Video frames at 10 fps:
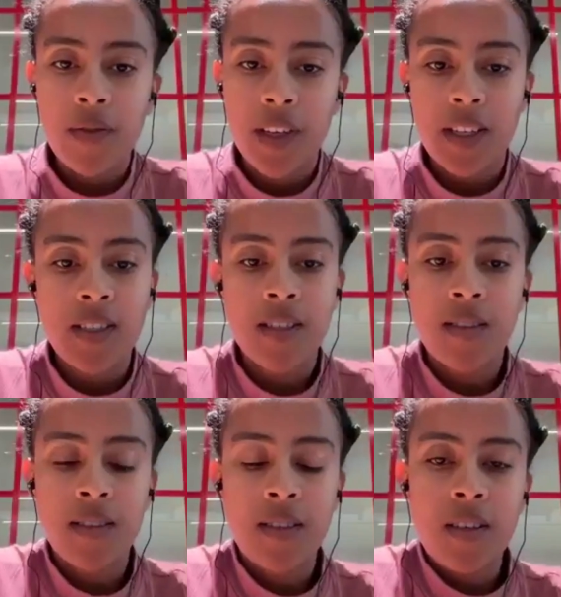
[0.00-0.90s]
Yes.
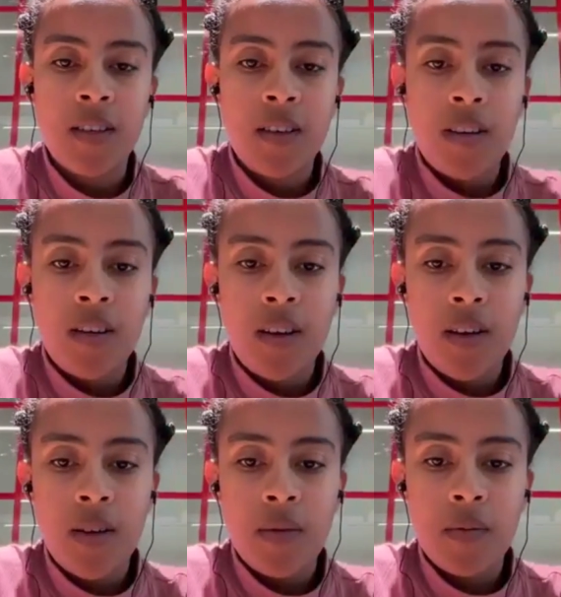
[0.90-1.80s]

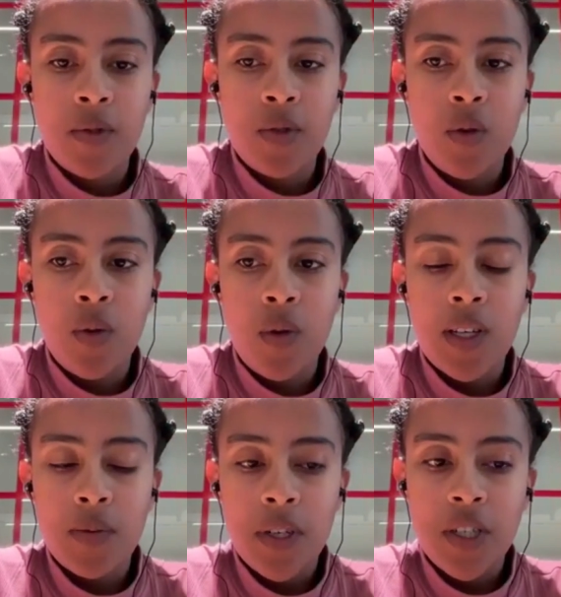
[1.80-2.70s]
So
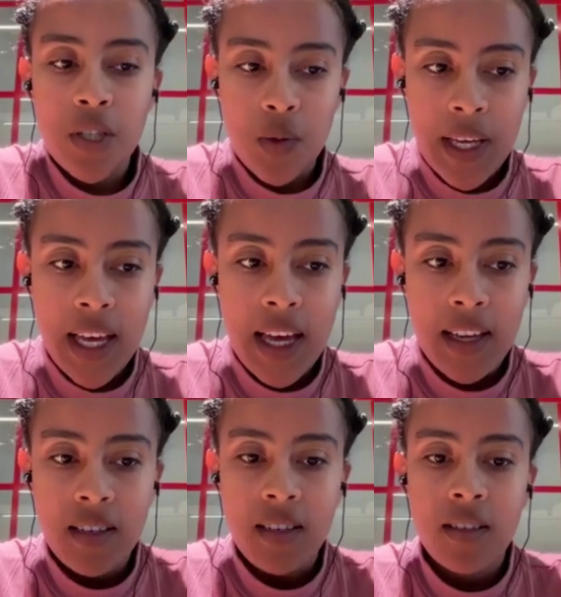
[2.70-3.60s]
as much as we
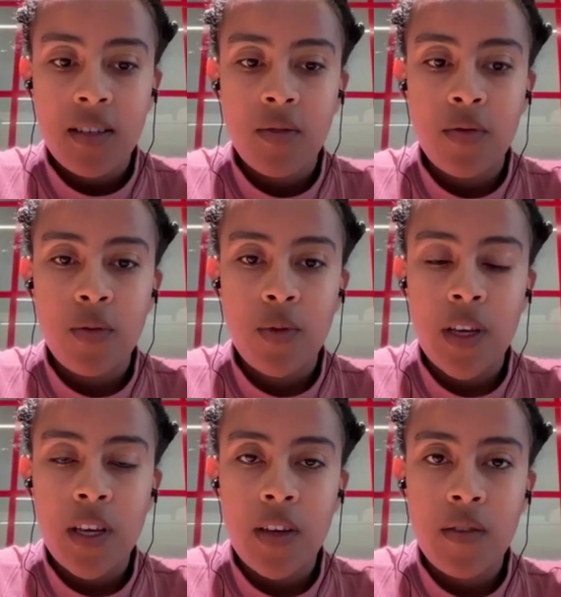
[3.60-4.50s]
can, if
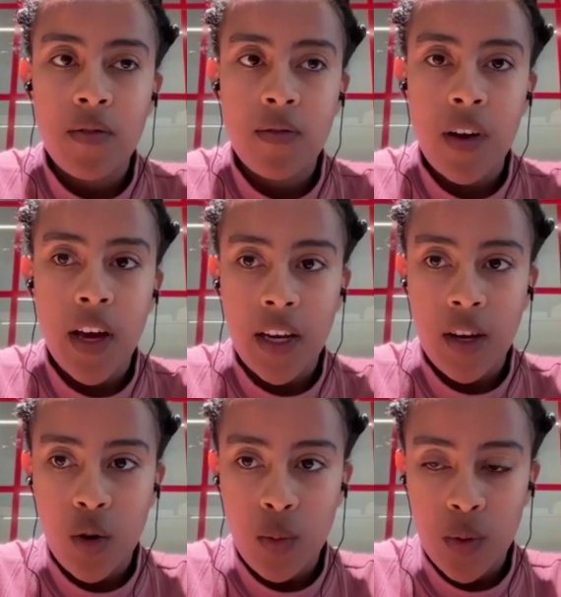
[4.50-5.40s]
we find
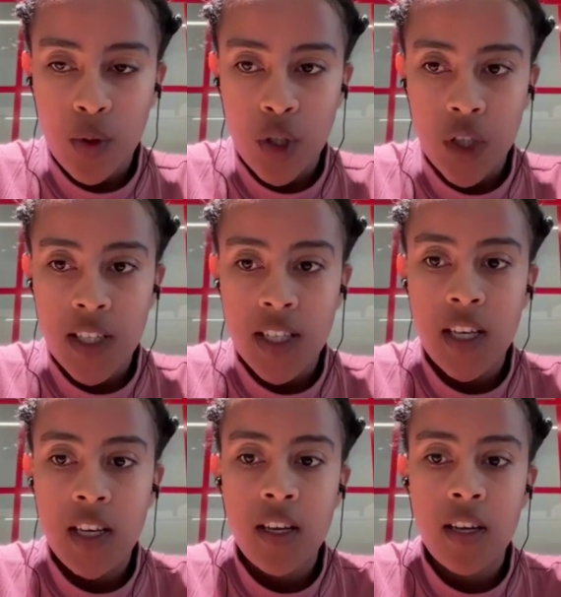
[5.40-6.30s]
an
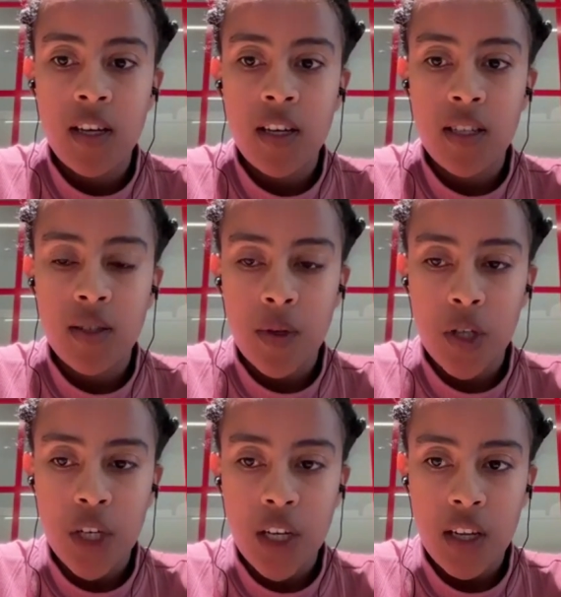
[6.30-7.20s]
opportunity,
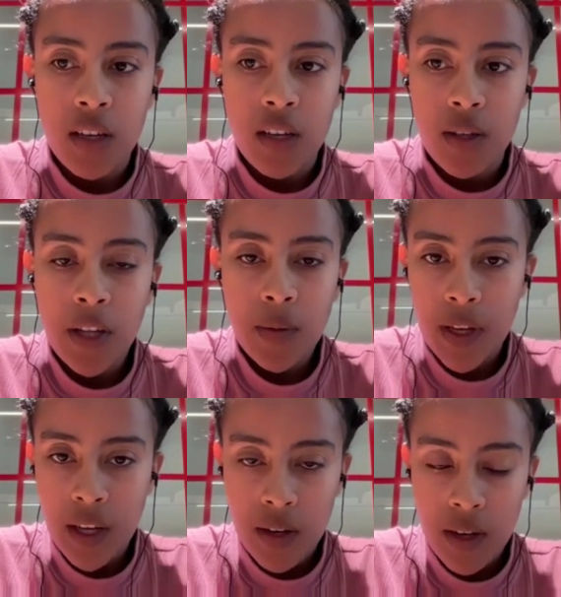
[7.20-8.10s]
especially it might
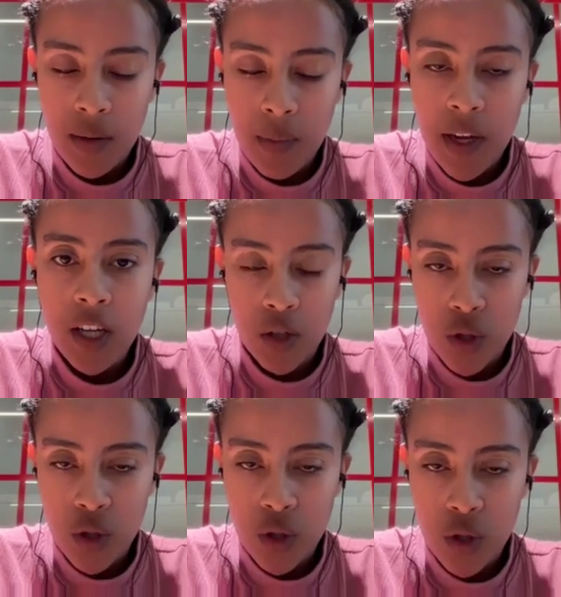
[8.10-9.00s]
be in medical
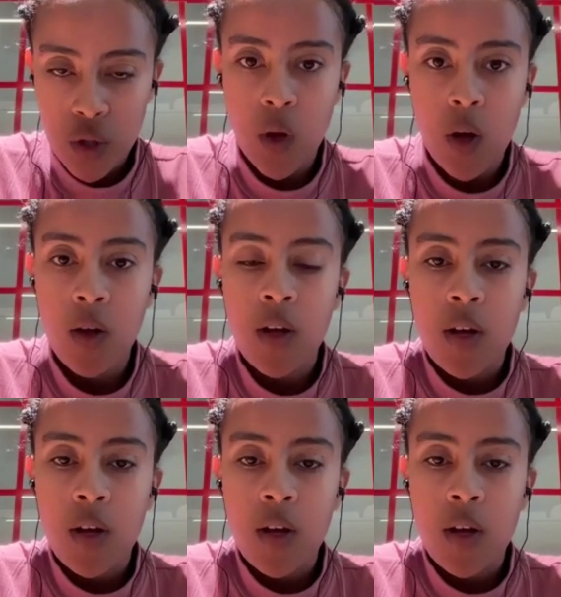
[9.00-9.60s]
school as well.